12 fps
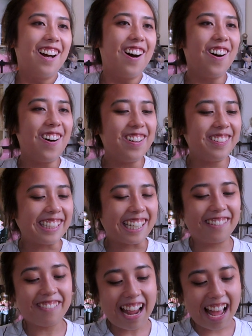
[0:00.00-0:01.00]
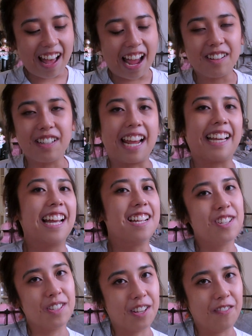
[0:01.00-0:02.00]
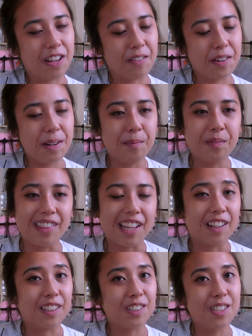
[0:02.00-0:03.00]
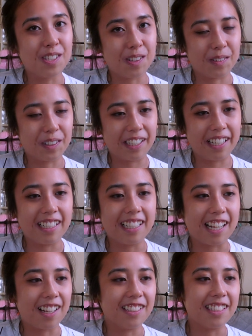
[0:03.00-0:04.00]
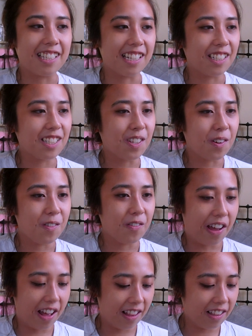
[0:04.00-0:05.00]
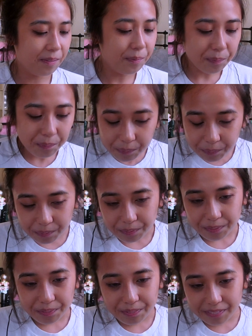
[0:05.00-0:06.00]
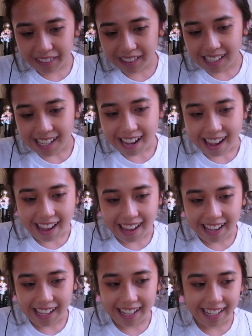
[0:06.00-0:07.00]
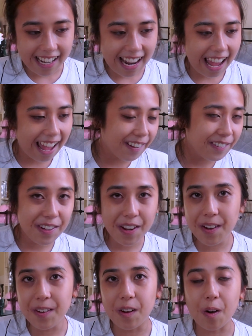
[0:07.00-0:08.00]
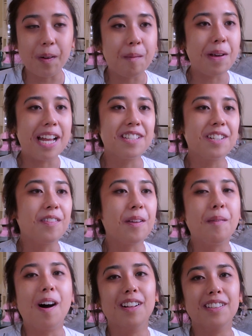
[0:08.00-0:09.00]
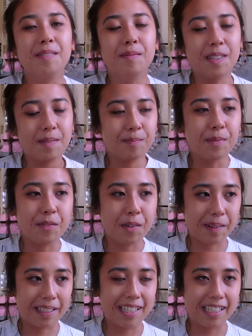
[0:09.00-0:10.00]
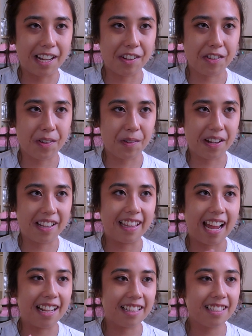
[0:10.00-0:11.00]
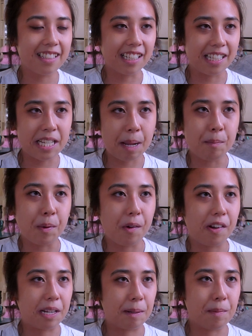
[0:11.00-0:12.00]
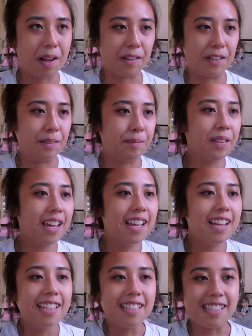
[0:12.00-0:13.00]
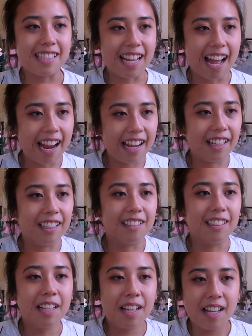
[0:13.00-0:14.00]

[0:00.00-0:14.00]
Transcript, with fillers: Holy crap. I don't I can't choose a favorite. They all look so good. They all did so well. And I don't know. Oh, imagine them all performing together though in that contemporary modern style.